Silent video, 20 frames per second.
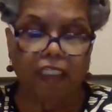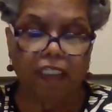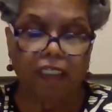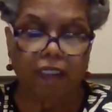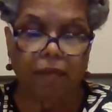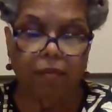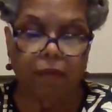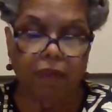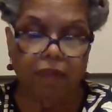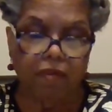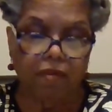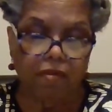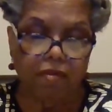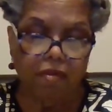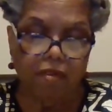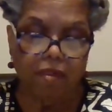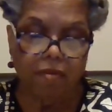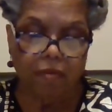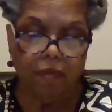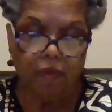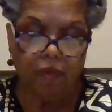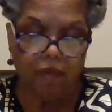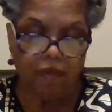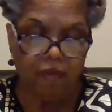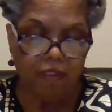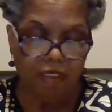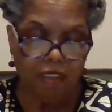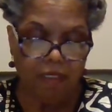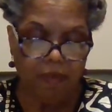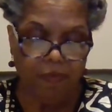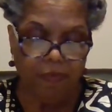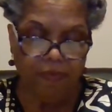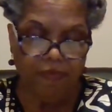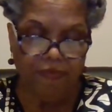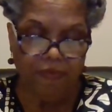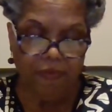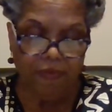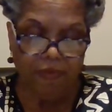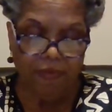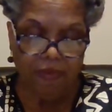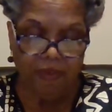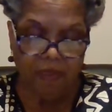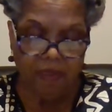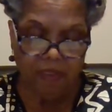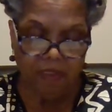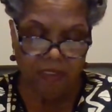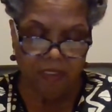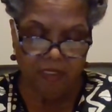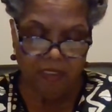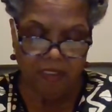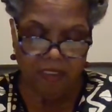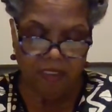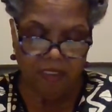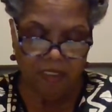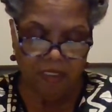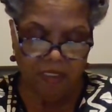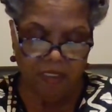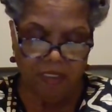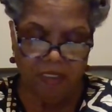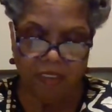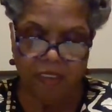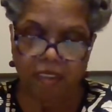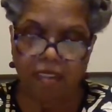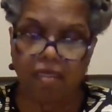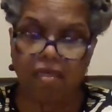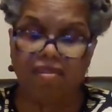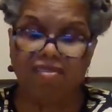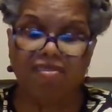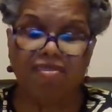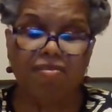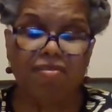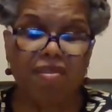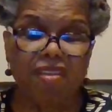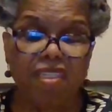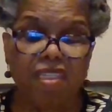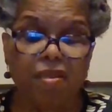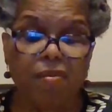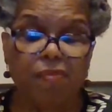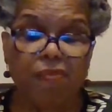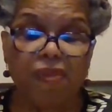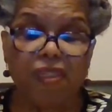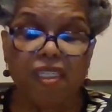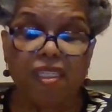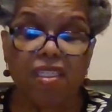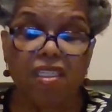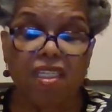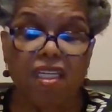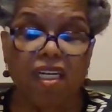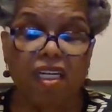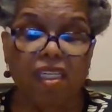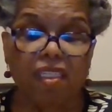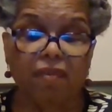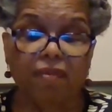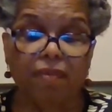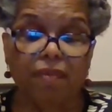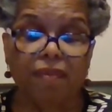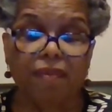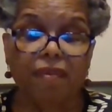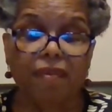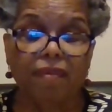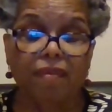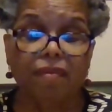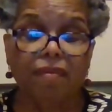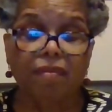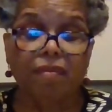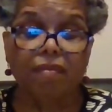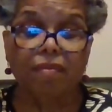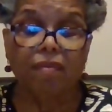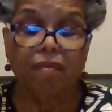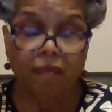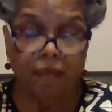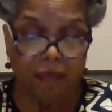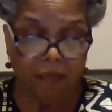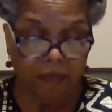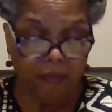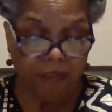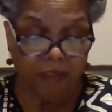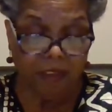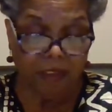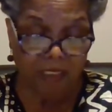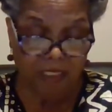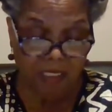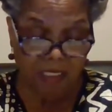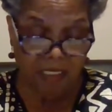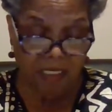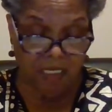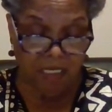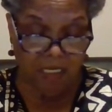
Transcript: Okay, I'm gonna, I'm gonna skip a few things because it's, it's some things I, I see